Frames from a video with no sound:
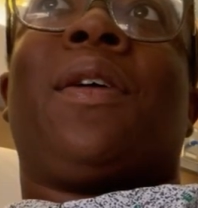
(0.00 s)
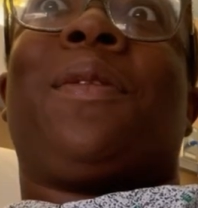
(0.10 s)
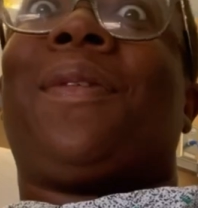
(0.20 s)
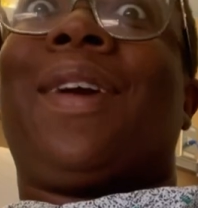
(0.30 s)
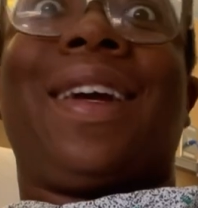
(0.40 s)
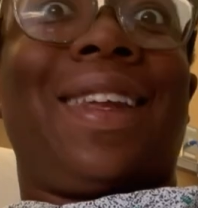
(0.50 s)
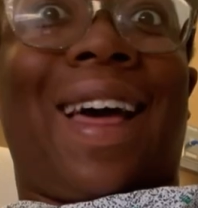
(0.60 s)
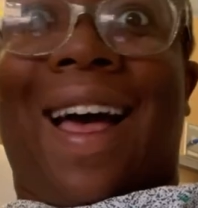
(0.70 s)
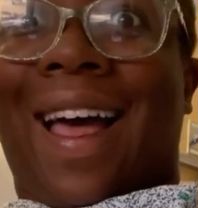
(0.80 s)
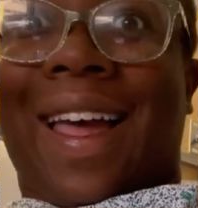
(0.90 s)

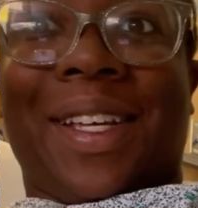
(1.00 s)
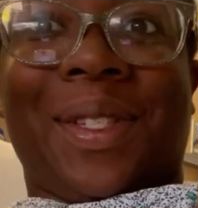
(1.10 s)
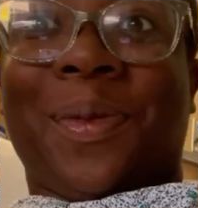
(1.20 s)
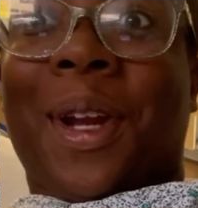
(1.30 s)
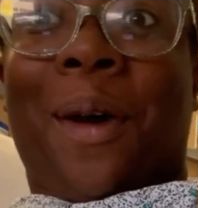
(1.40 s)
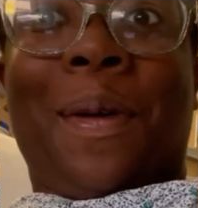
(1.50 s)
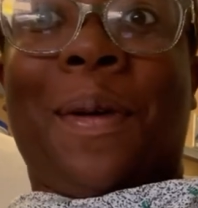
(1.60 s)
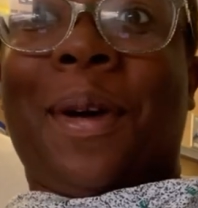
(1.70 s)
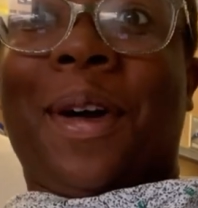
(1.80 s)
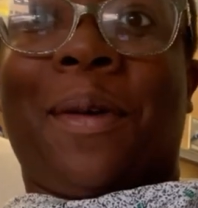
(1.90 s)
realize when I
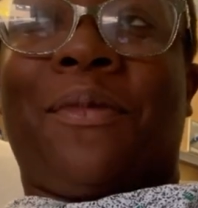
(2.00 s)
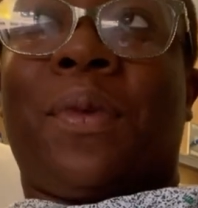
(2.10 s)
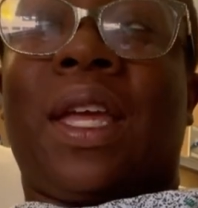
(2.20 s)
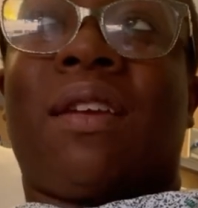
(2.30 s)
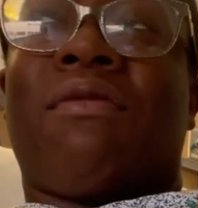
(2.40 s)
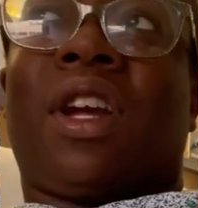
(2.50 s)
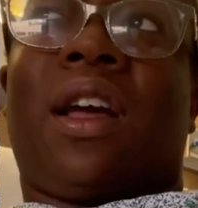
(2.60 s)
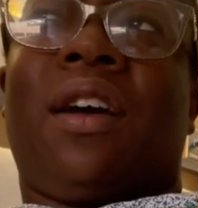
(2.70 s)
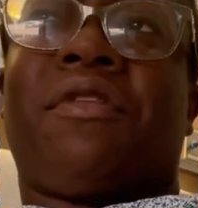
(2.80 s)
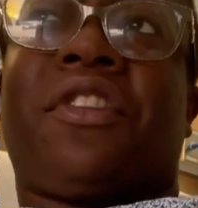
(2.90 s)
woke up in
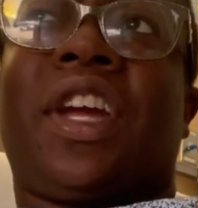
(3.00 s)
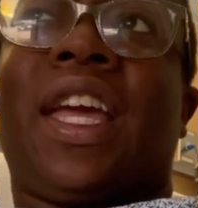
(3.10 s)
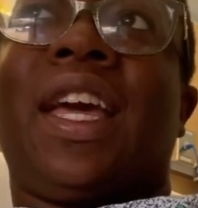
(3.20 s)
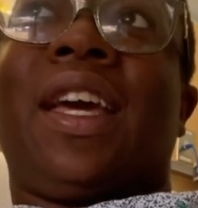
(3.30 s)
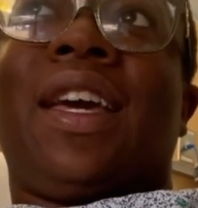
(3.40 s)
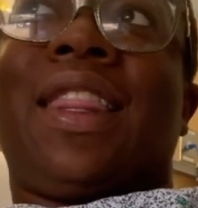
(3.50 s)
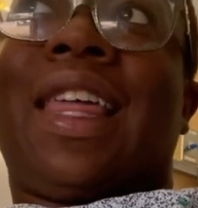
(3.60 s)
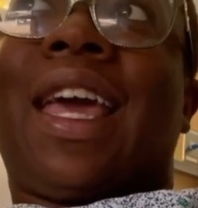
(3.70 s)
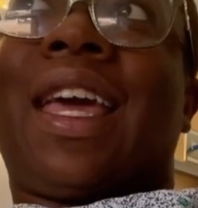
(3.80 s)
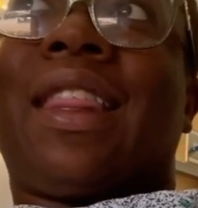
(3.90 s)
recovery
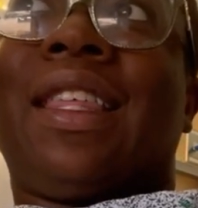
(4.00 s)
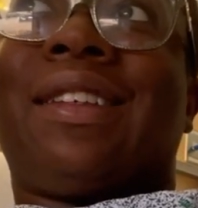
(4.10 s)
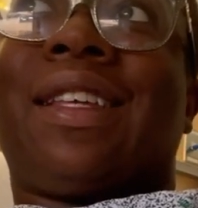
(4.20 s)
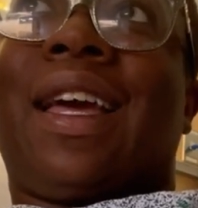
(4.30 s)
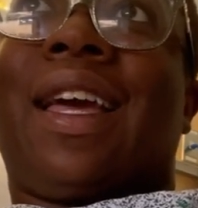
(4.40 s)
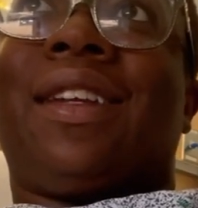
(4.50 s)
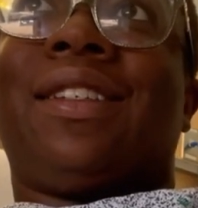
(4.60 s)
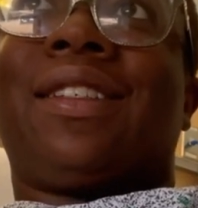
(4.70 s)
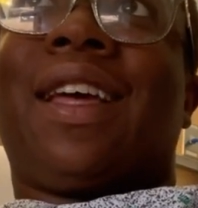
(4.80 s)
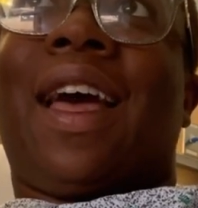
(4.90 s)
that this had
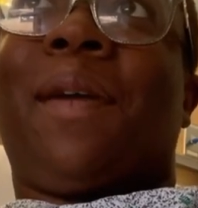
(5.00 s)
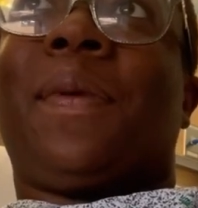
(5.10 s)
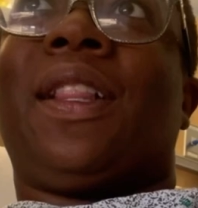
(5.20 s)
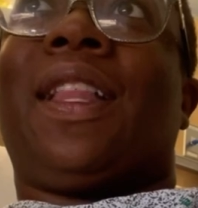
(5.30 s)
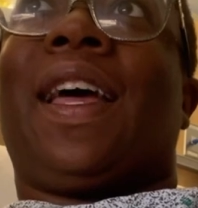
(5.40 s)
just happened.